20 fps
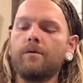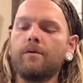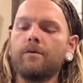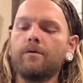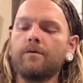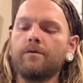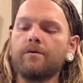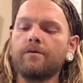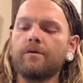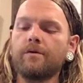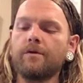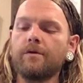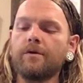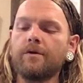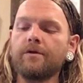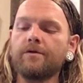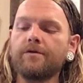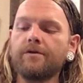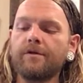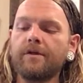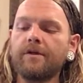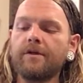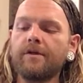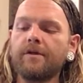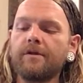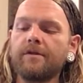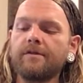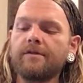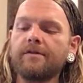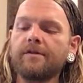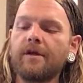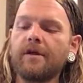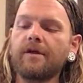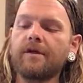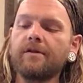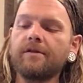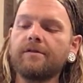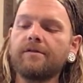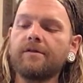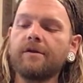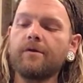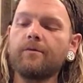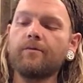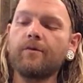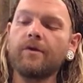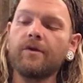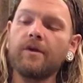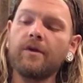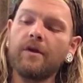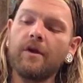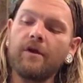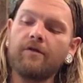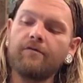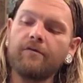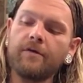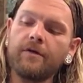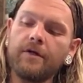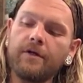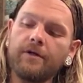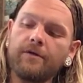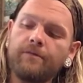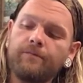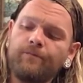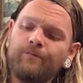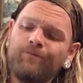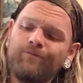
And so I'll drink the second steep, and every